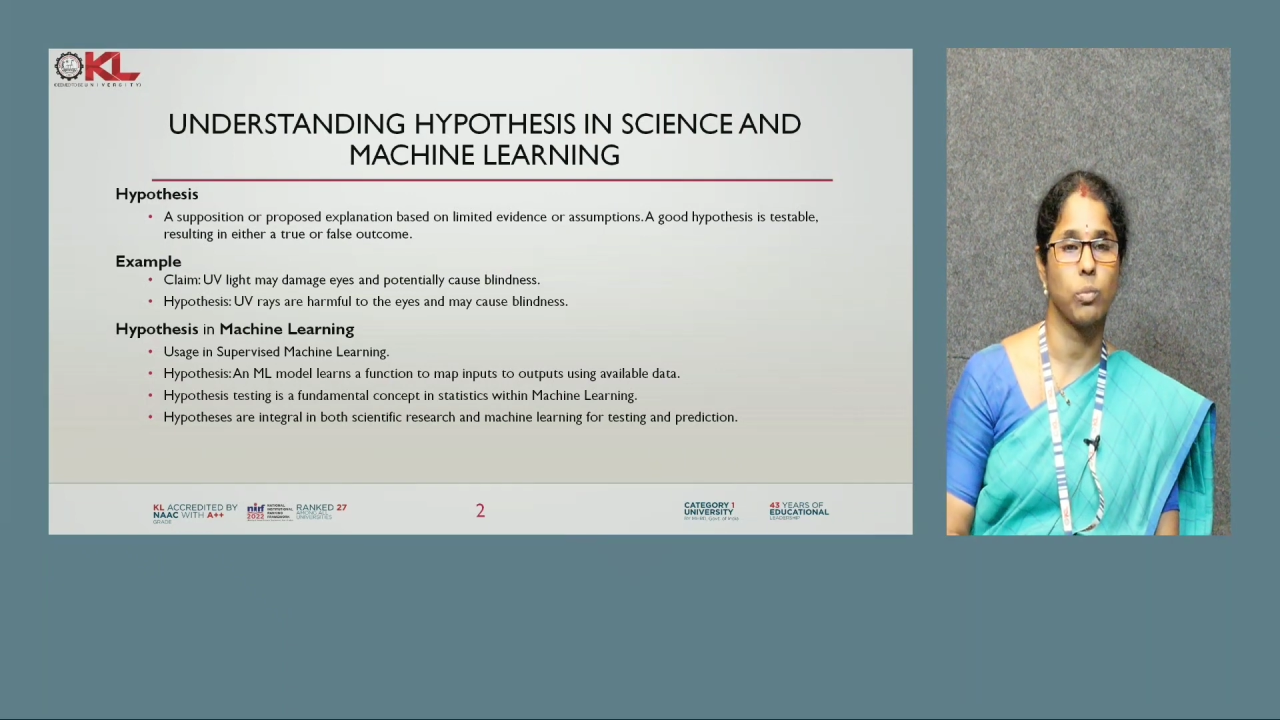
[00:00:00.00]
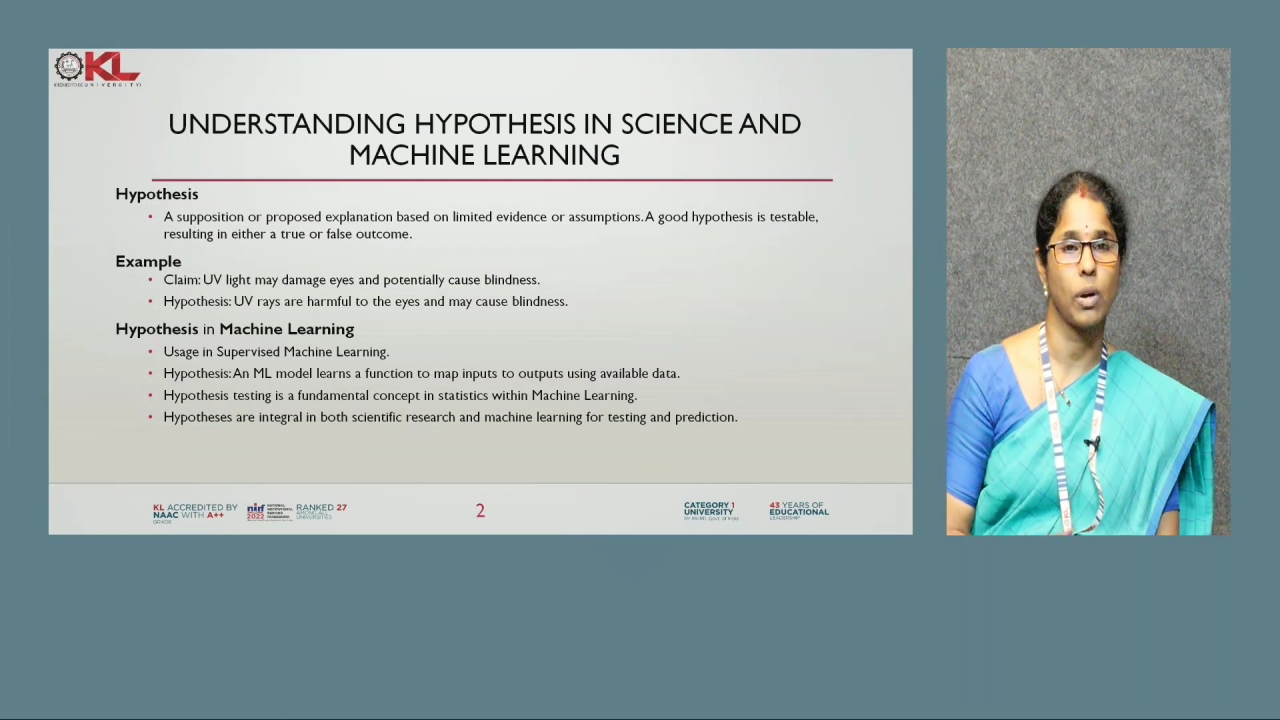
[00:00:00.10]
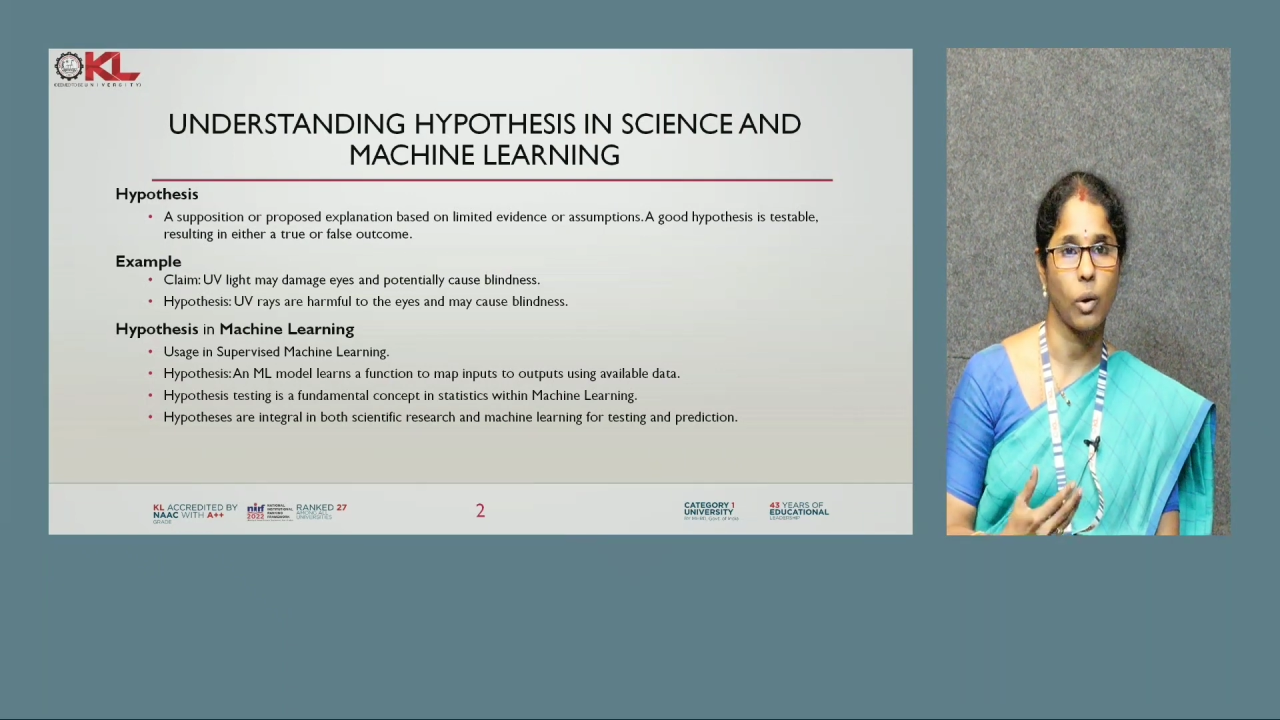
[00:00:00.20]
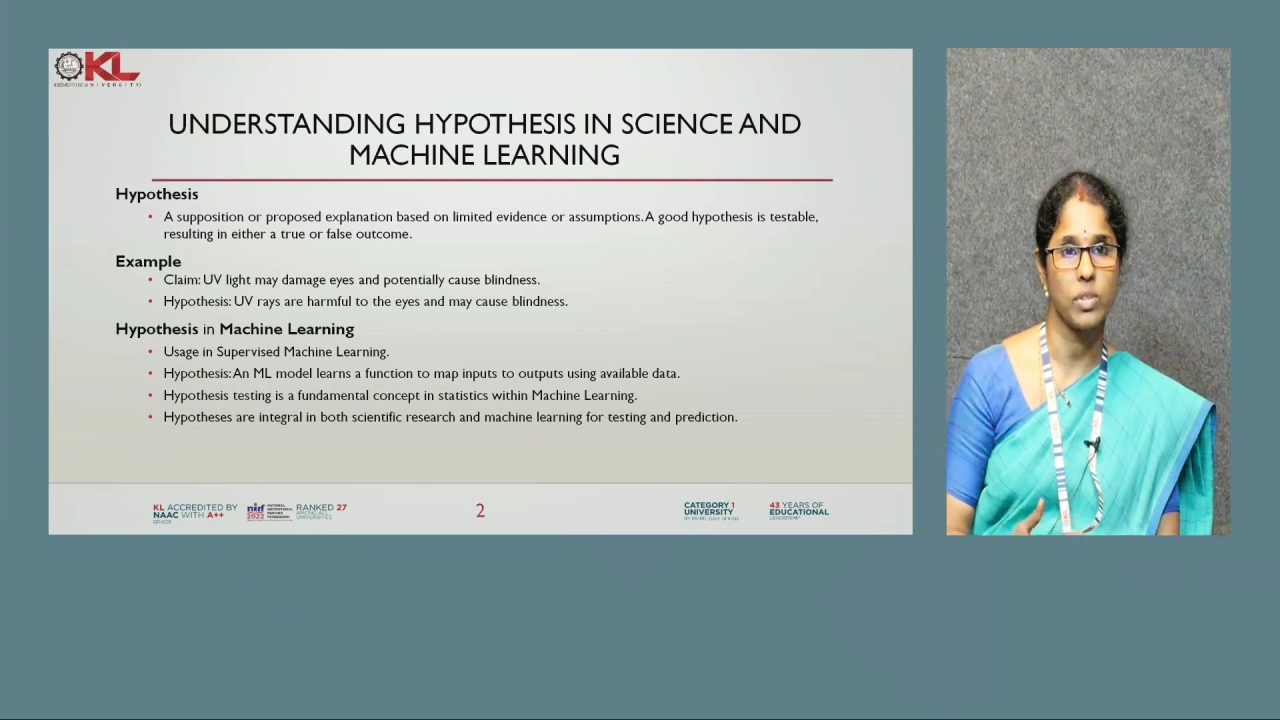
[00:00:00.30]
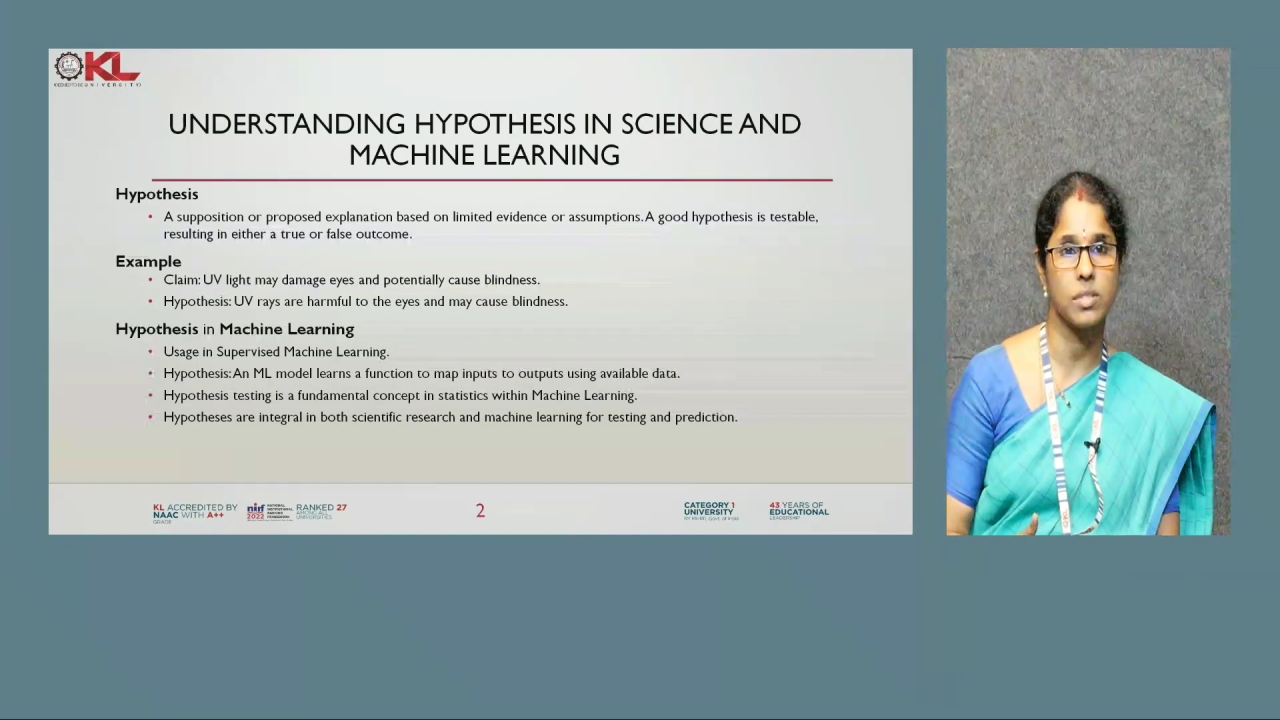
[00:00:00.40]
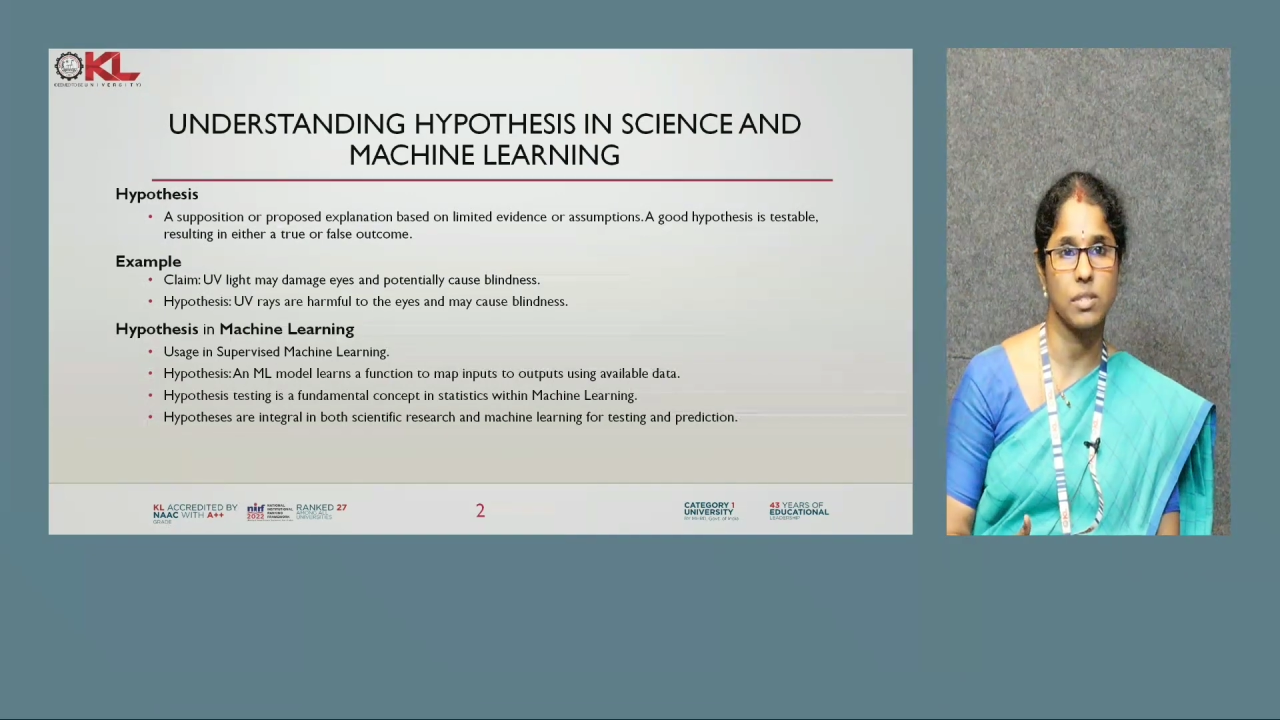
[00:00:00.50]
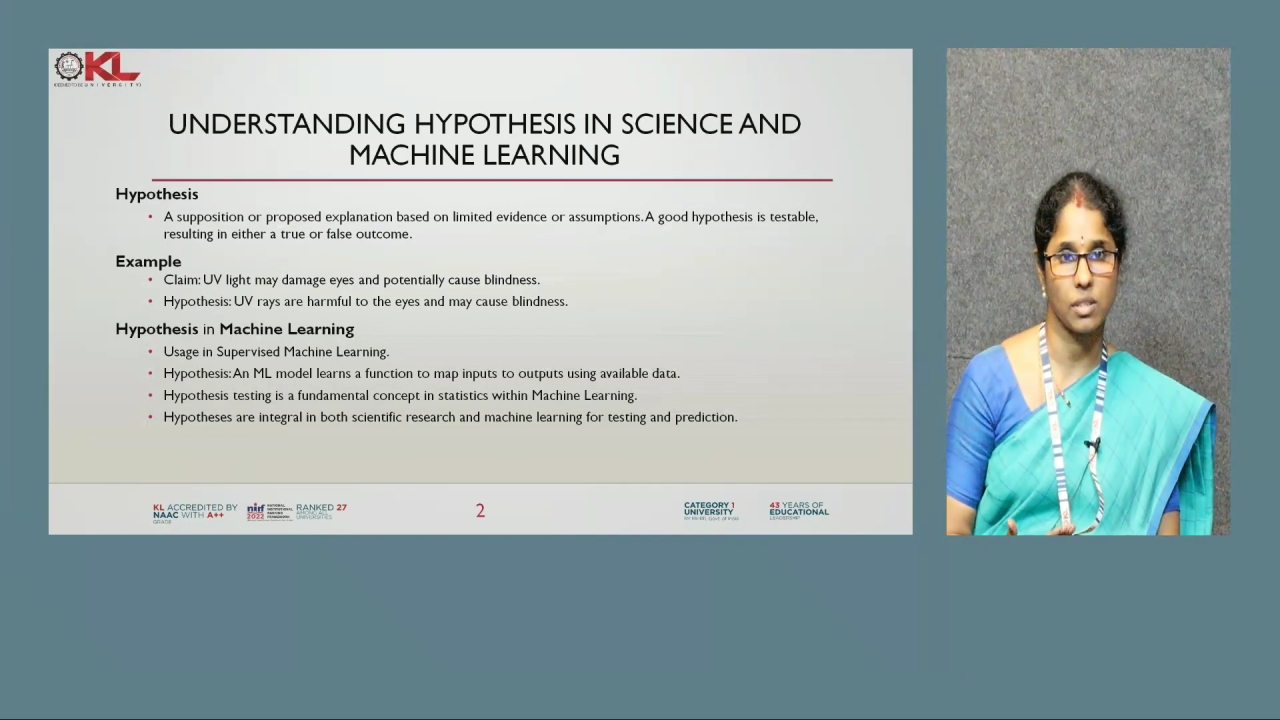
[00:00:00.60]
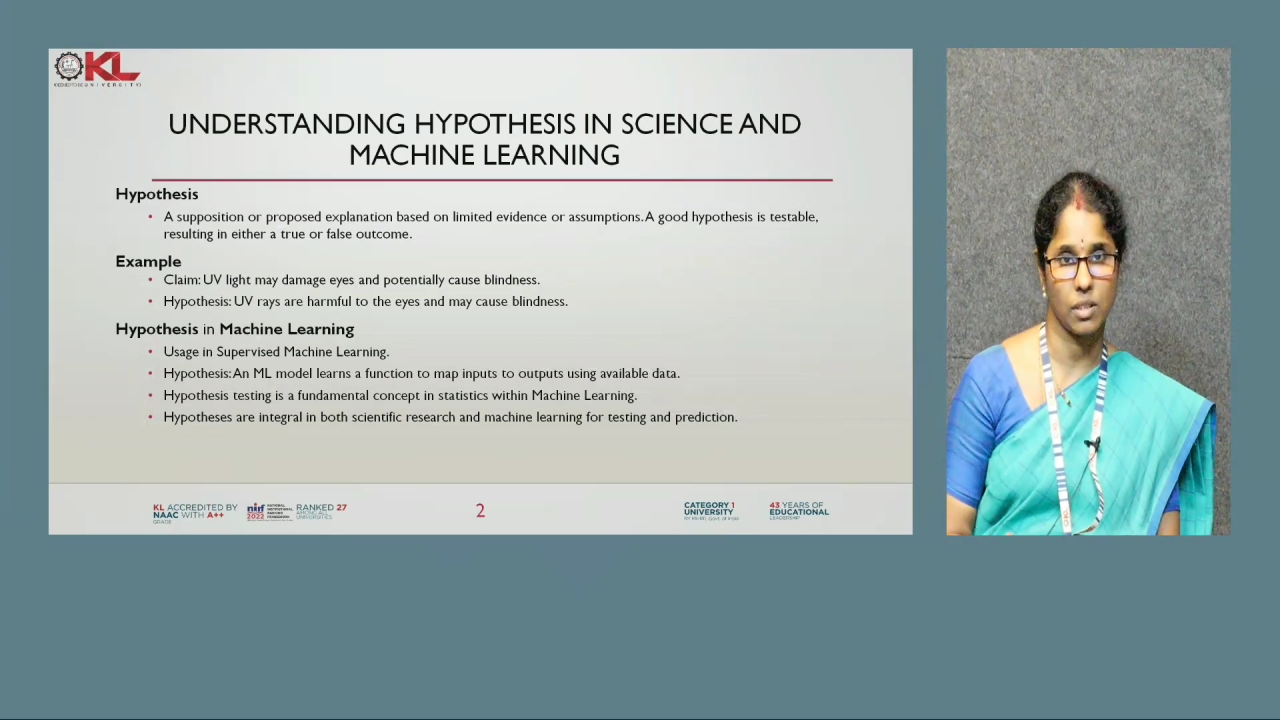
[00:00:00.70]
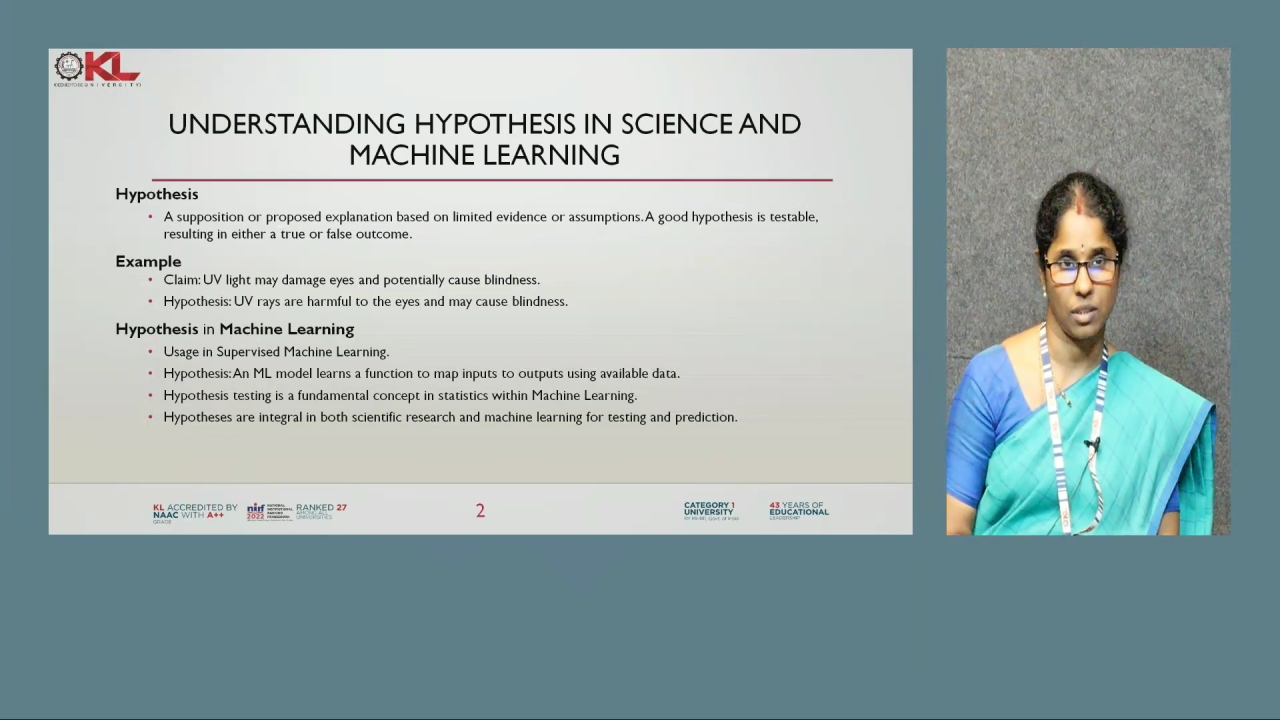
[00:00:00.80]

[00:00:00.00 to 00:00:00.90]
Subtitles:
how is it